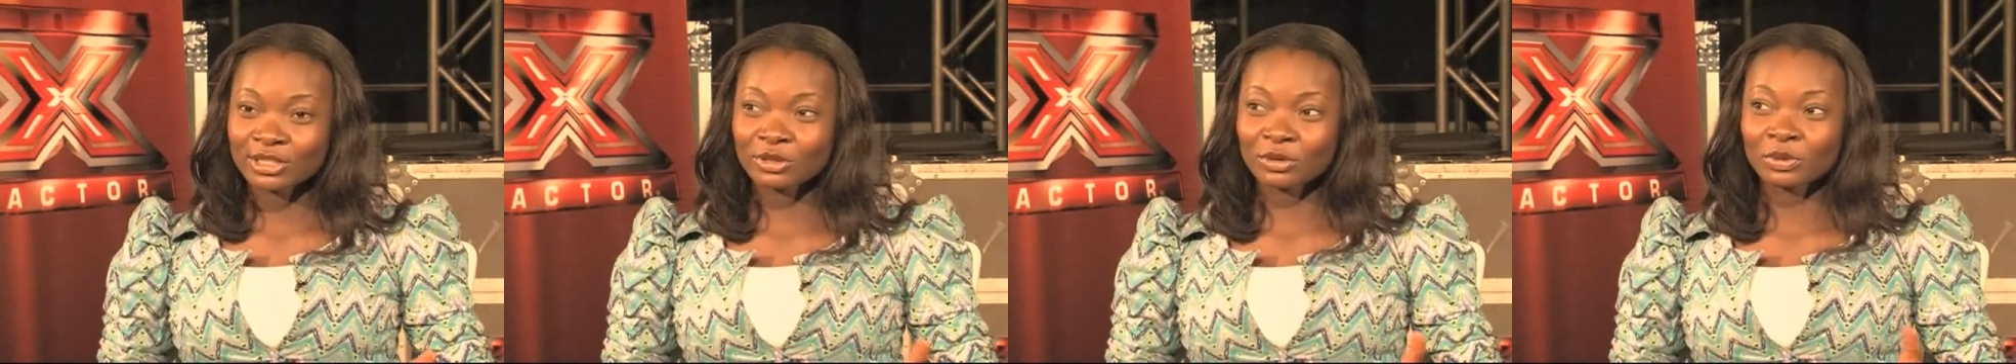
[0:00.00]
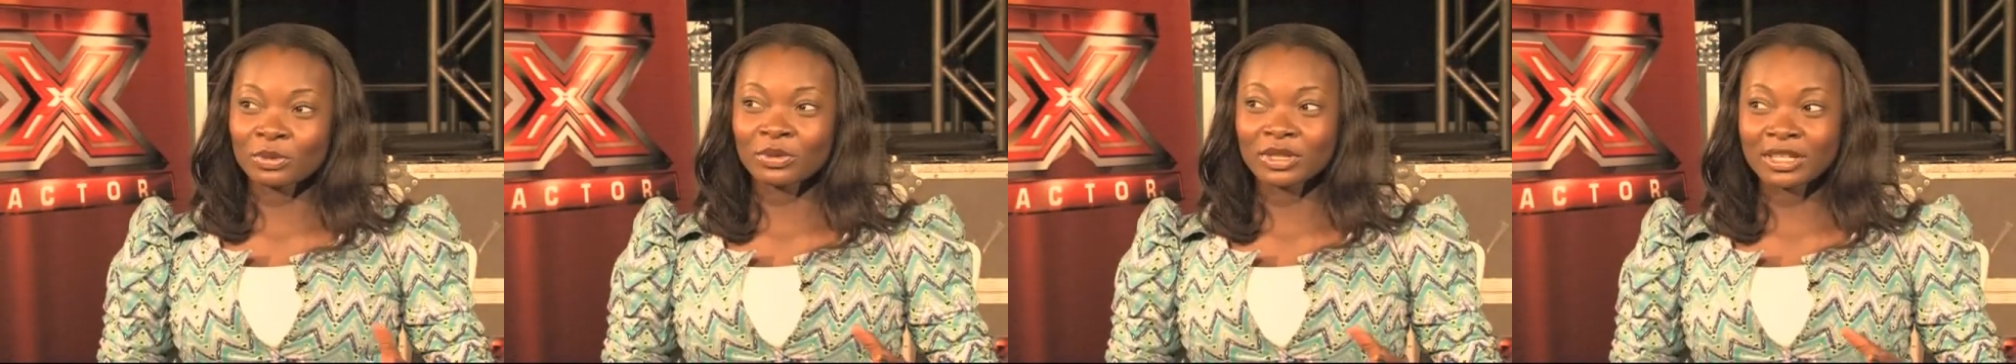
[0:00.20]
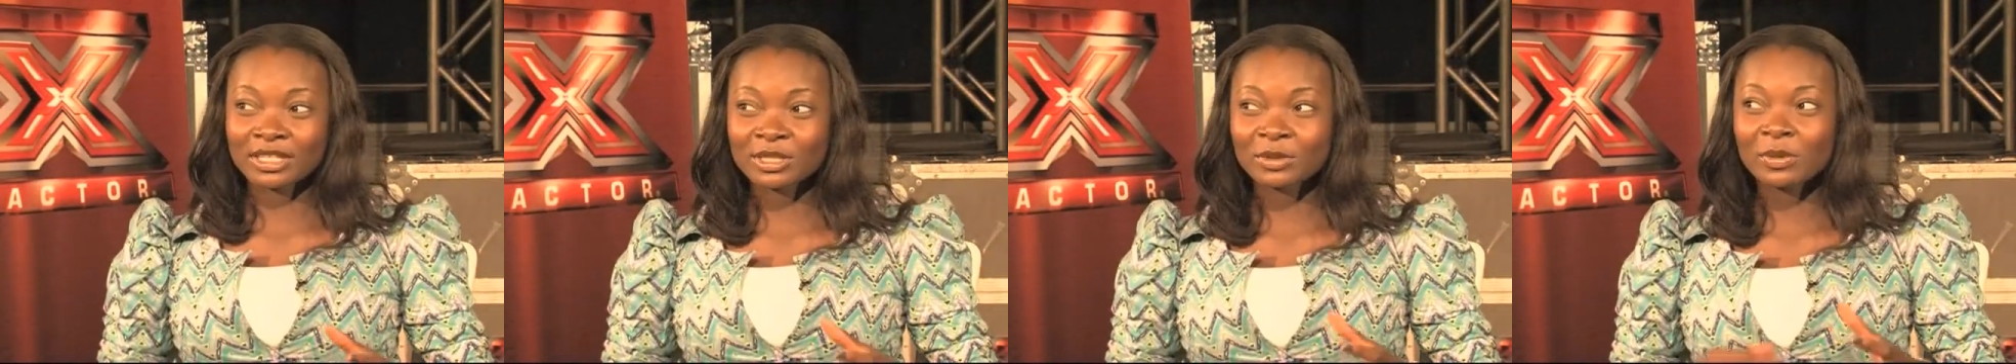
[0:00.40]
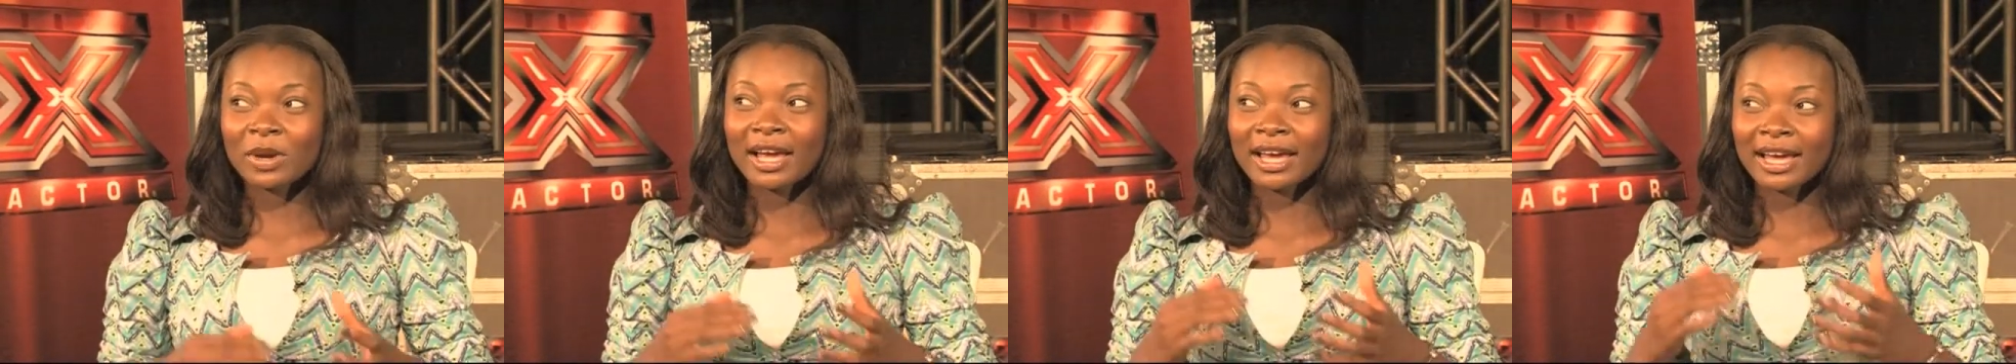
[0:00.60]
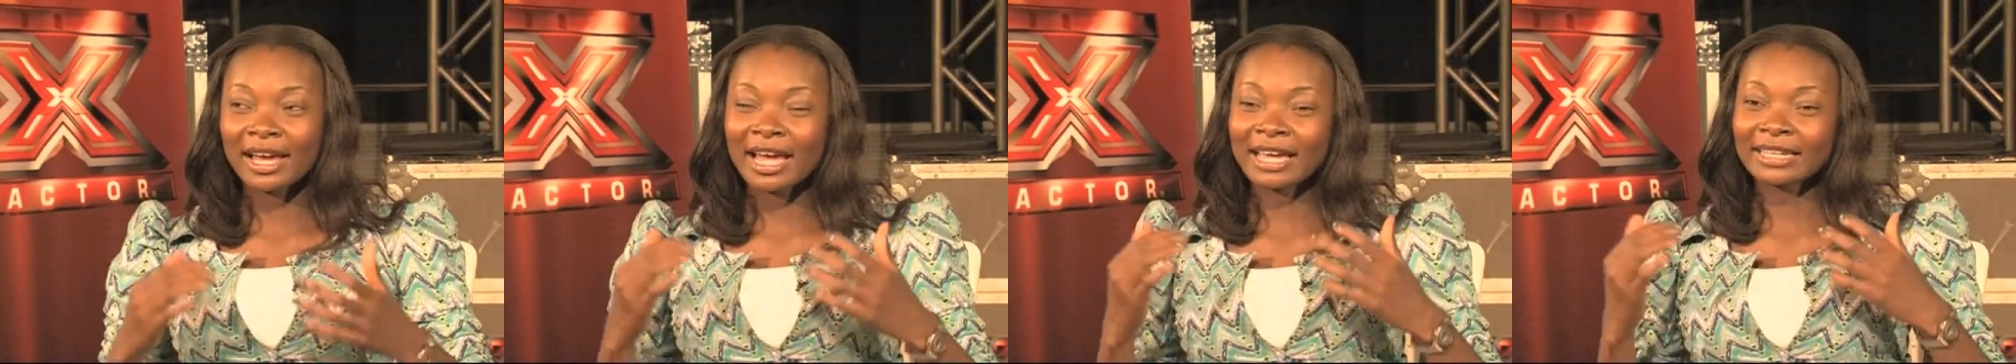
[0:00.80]
So
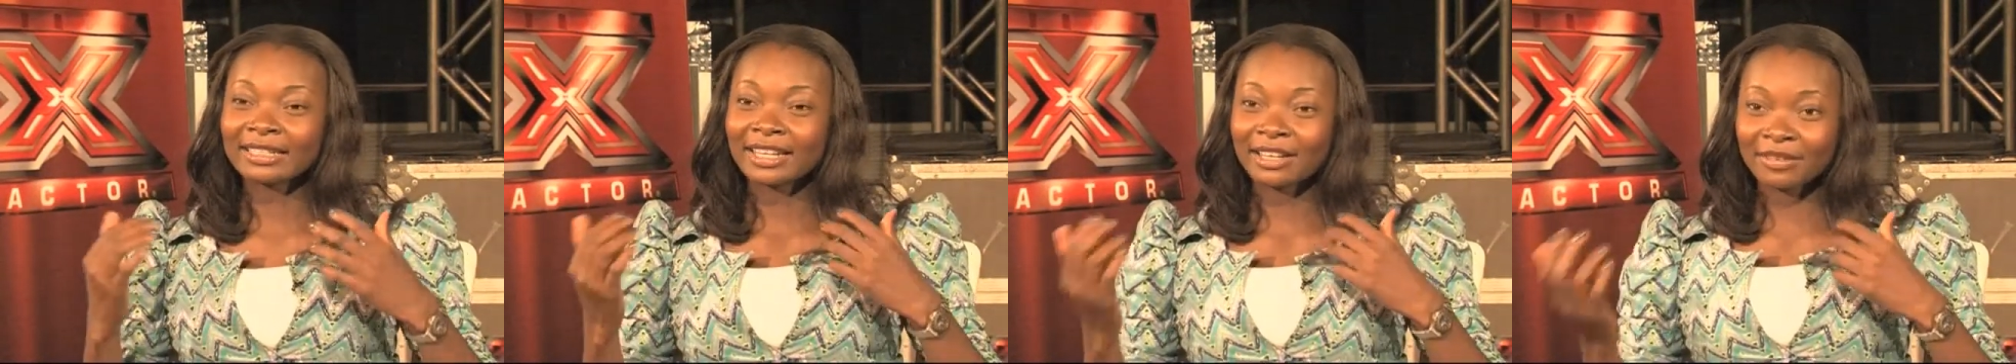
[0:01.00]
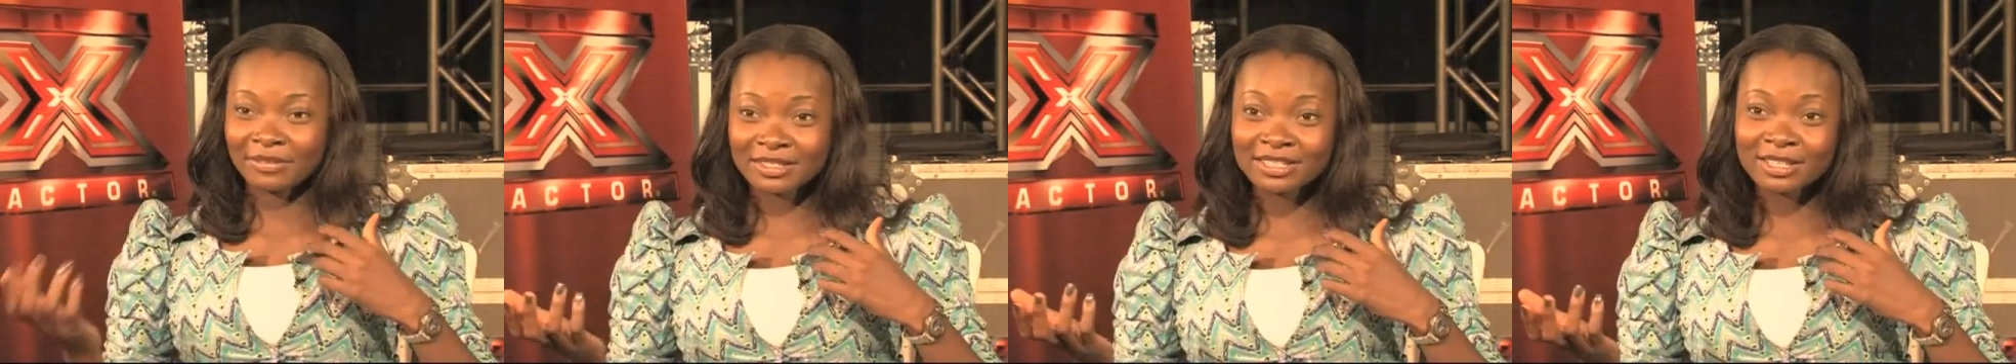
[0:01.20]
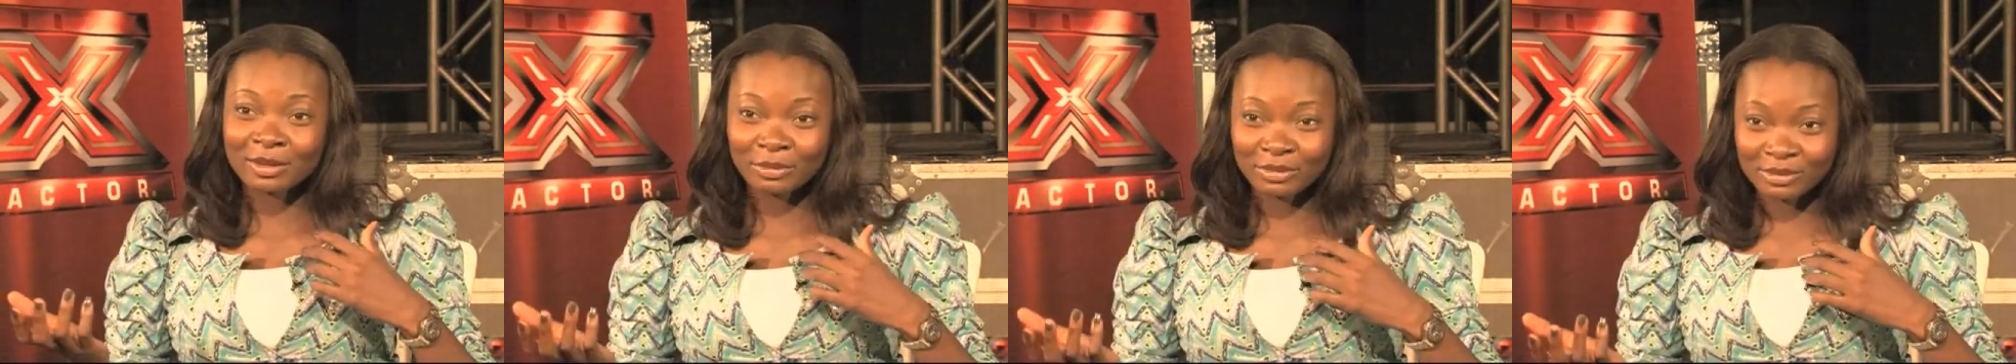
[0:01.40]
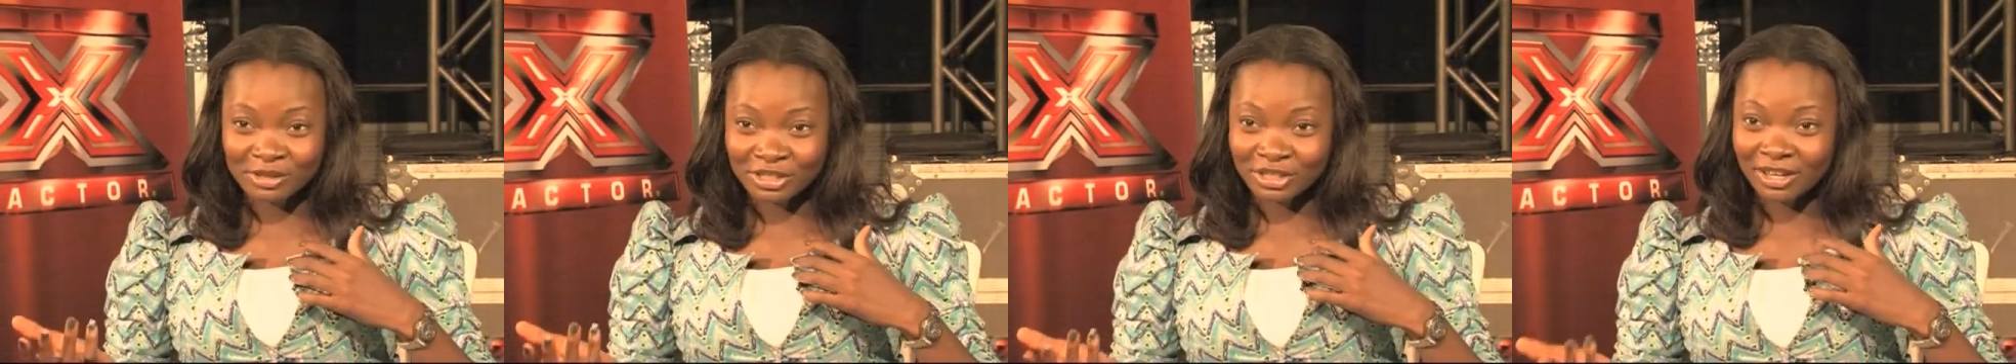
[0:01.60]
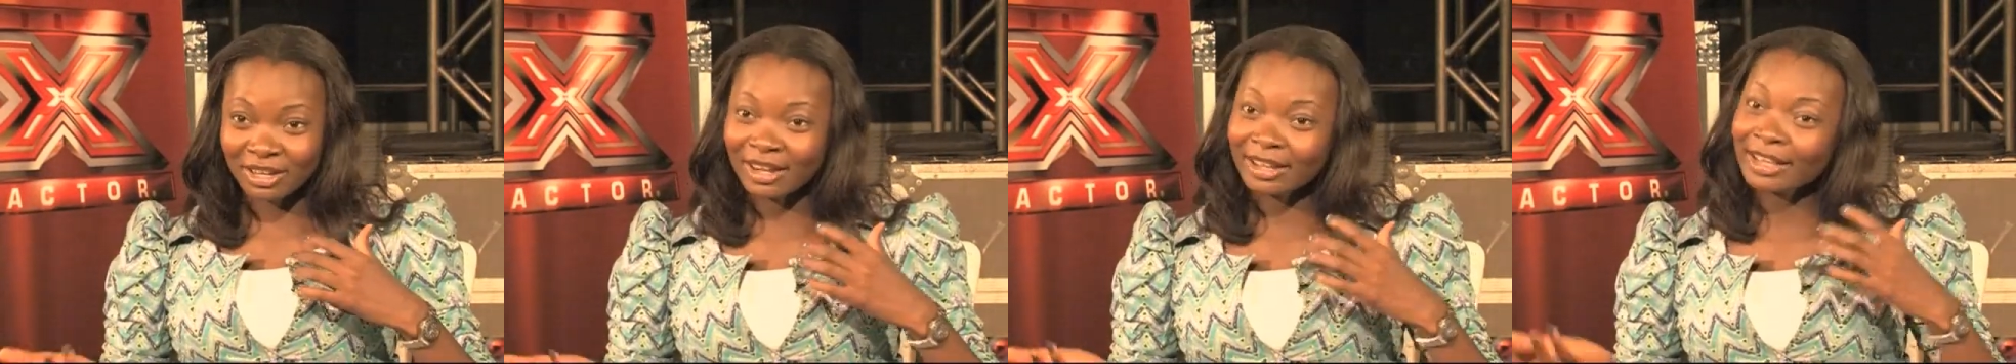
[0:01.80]
that's why I left
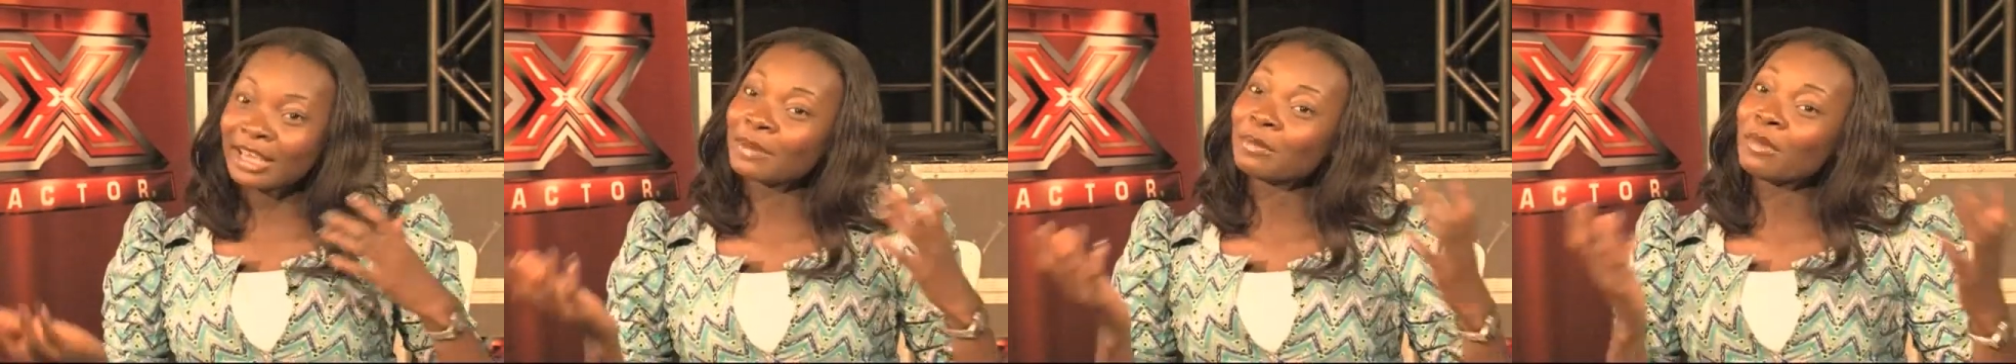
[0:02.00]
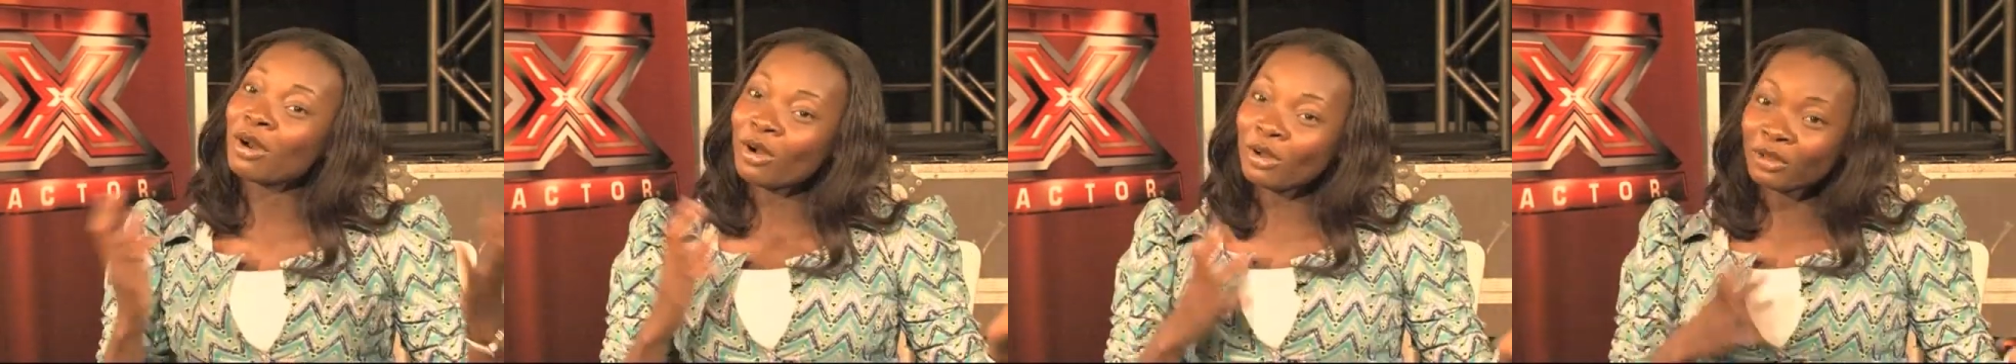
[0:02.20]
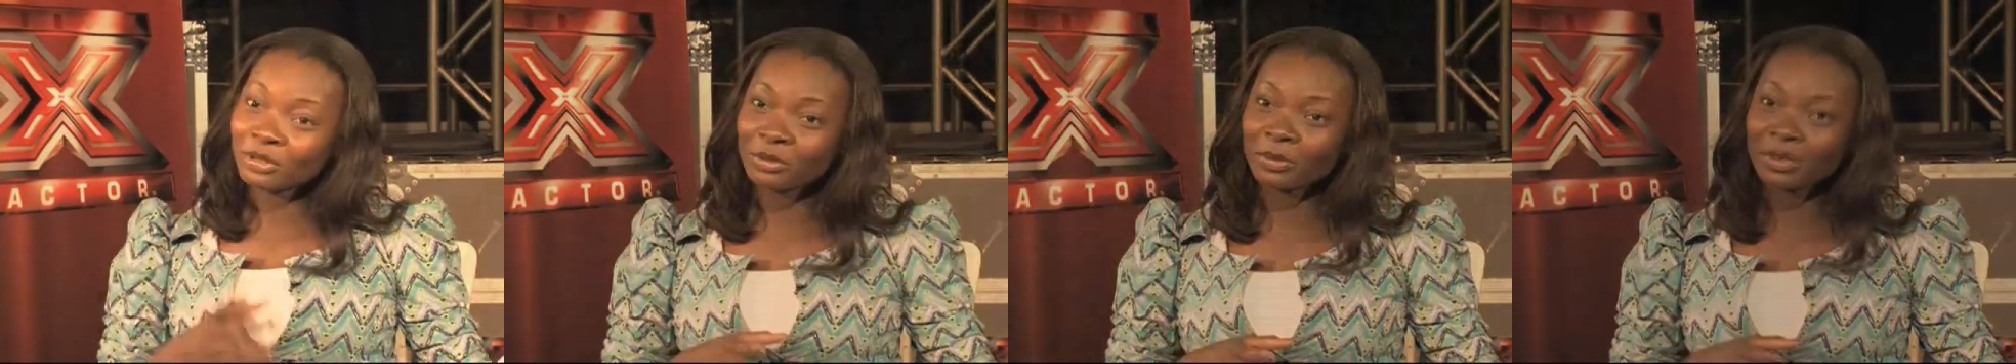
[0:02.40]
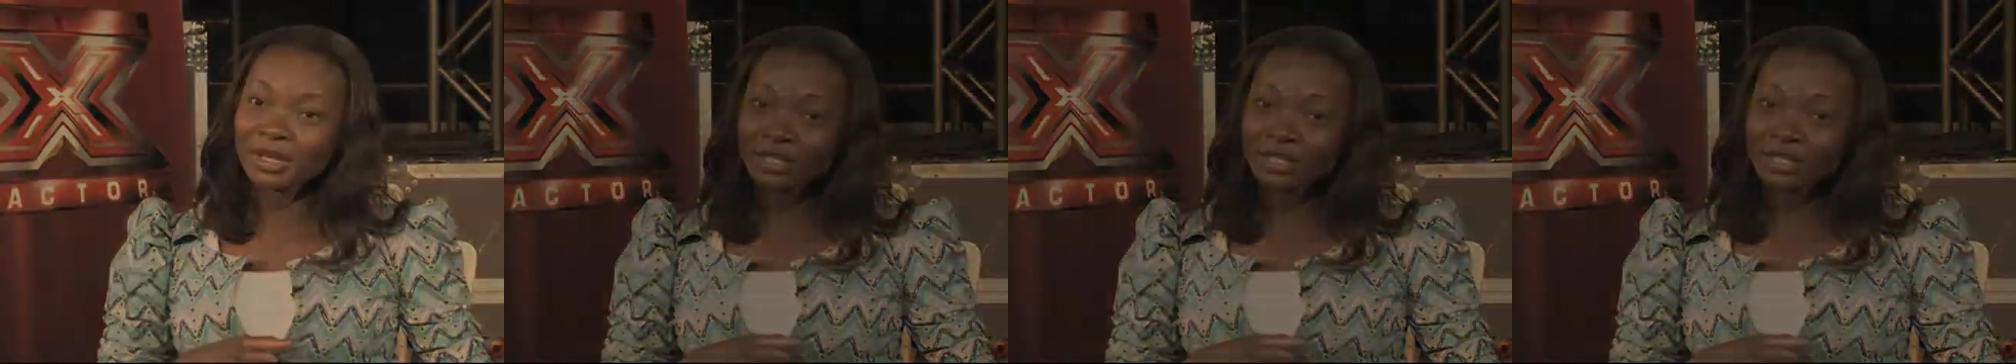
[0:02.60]
Abuja and I came all